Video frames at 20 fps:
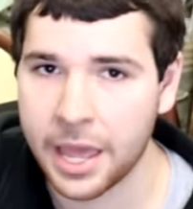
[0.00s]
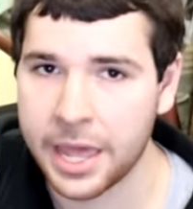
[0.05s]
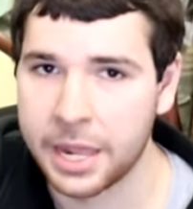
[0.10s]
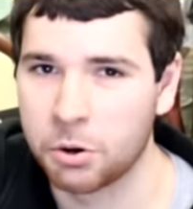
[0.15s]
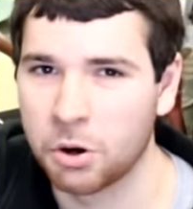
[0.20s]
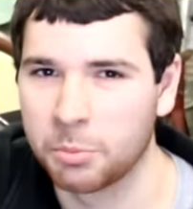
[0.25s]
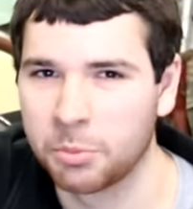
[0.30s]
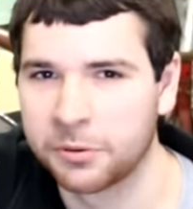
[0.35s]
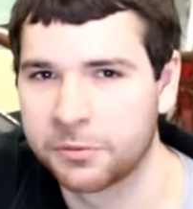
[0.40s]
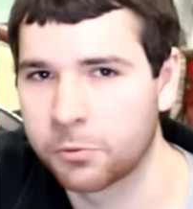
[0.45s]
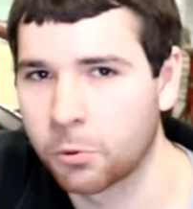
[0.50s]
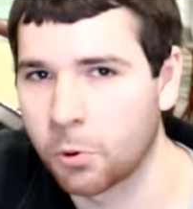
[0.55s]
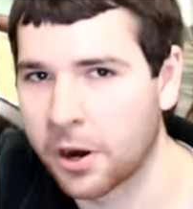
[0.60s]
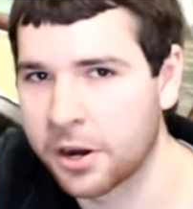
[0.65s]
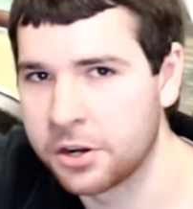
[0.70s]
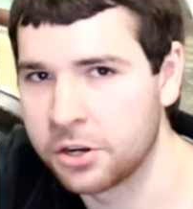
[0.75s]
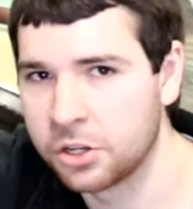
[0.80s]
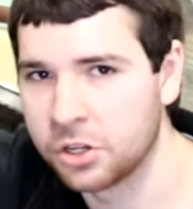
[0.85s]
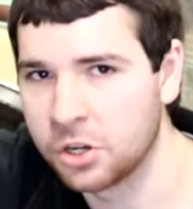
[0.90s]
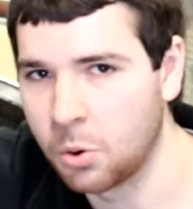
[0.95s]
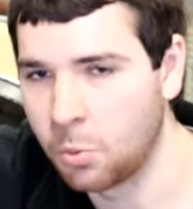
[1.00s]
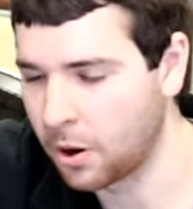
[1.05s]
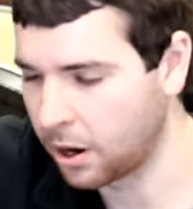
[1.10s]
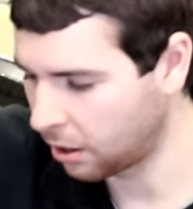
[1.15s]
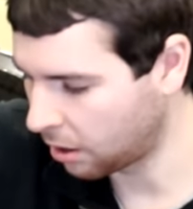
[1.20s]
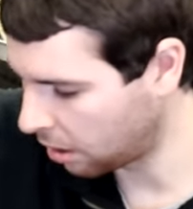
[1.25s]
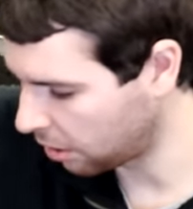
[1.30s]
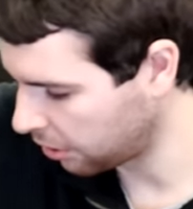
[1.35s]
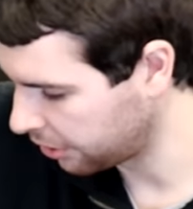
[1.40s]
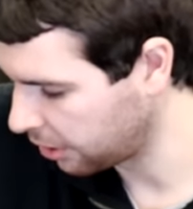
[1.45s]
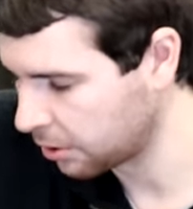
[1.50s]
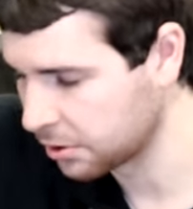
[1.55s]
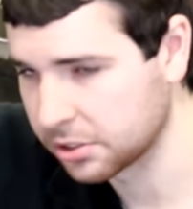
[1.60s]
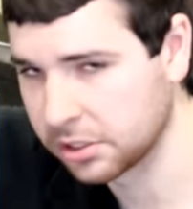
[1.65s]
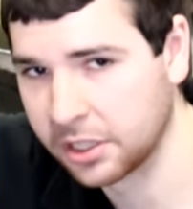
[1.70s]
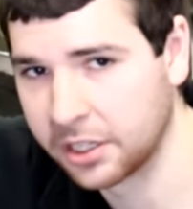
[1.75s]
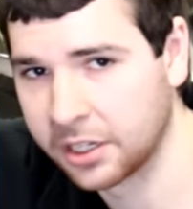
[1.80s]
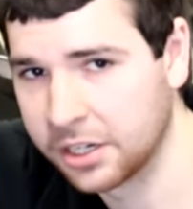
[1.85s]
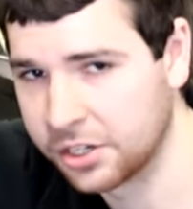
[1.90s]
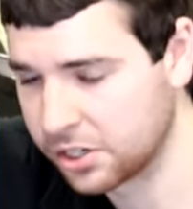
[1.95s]
anywhere before I knew where all those
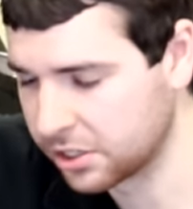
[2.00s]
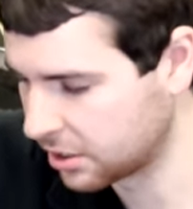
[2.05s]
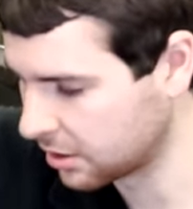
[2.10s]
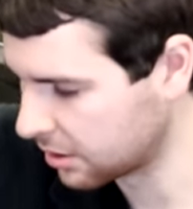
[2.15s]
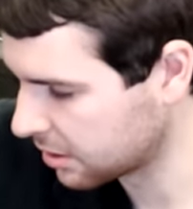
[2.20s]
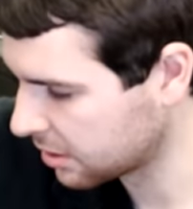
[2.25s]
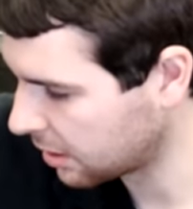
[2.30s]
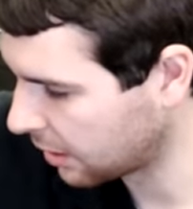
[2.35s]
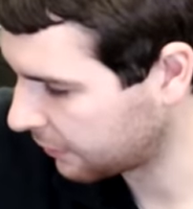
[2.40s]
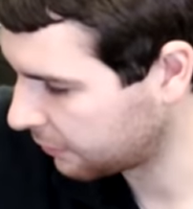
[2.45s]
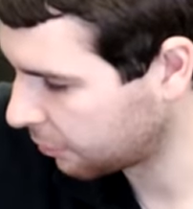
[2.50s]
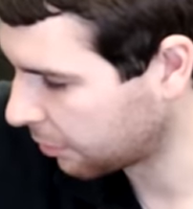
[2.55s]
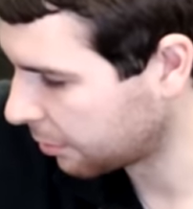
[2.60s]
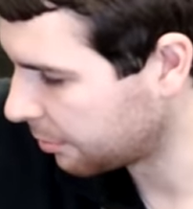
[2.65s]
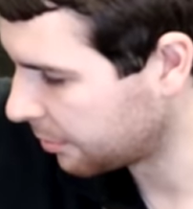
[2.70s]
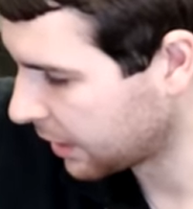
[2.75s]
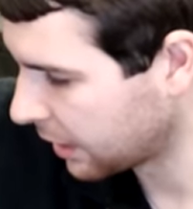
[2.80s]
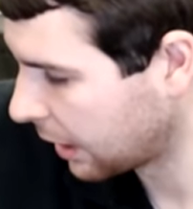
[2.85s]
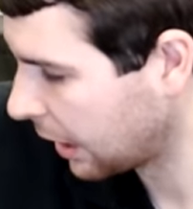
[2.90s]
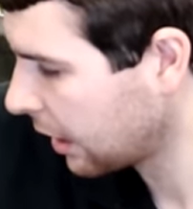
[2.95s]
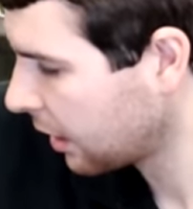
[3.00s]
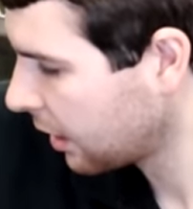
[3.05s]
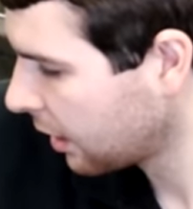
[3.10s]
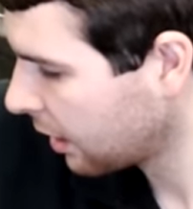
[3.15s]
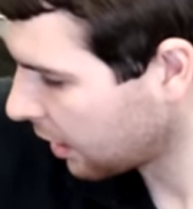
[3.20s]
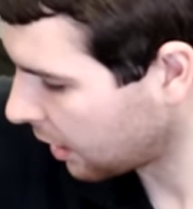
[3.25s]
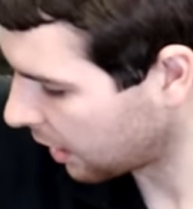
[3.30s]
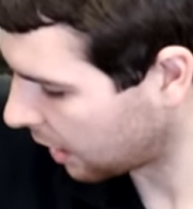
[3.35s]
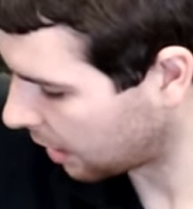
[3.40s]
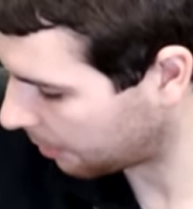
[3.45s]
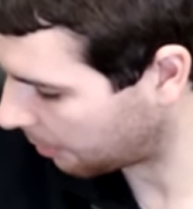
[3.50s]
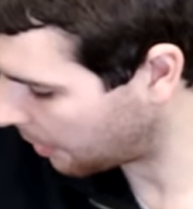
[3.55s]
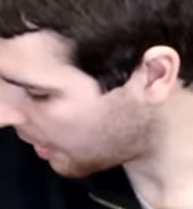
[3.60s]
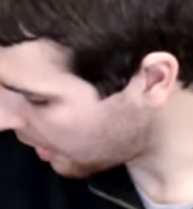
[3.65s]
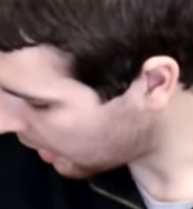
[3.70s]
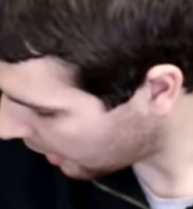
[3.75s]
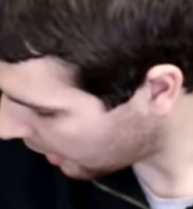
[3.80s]
linkages and stuff would be. Um,